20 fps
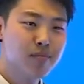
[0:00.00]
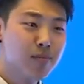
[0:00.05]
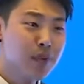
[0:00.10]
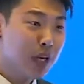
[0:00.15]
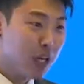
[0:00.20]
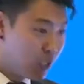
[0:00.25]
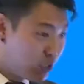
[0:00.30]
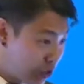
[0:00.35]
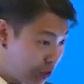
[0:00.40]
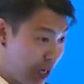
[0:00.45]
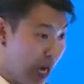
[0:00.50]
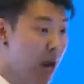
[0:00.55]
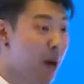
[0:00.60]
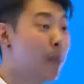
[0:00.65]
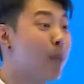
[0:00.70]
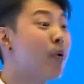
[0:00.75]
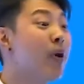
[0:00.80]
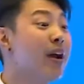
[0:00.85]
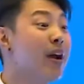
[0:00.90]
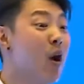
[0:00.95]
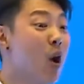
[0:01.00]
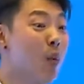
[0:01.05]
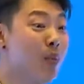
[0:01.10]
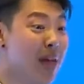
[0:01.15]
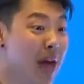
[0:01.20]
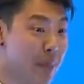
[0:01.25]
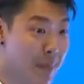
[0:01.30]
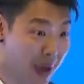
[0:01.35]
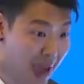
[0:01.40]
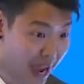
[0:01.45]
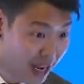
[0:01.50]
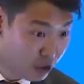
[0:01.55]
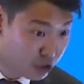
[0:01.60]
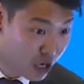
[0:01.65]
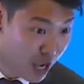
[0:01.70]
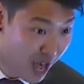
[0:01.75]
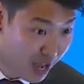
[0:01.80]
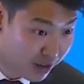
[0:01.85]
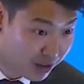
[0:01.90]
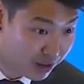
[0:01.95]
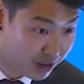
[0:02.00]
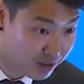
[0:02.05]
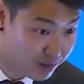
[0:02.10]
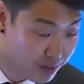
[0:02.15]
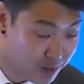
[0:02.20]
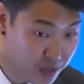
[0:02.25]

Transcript: Because you got to bring home that paycheck.